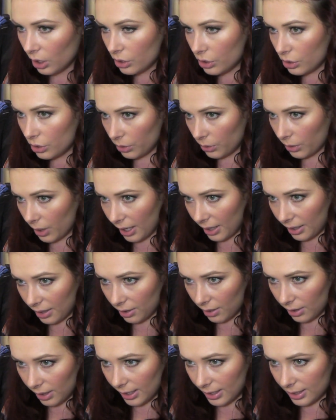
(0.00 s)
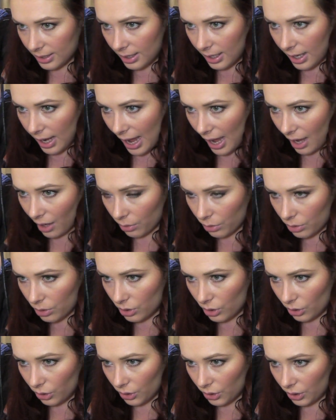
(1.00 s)
to angle it out
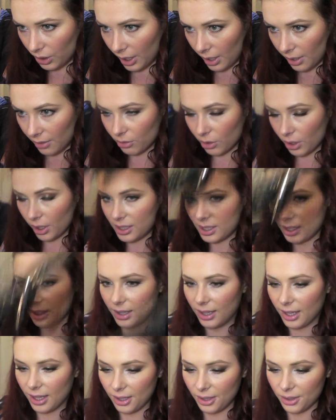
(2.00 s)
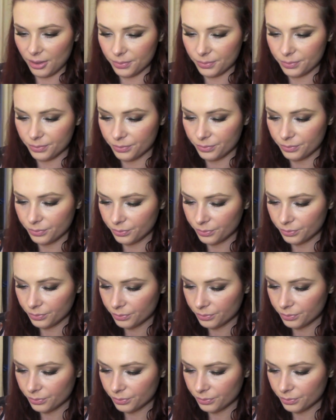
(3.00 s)
so you could get right in there.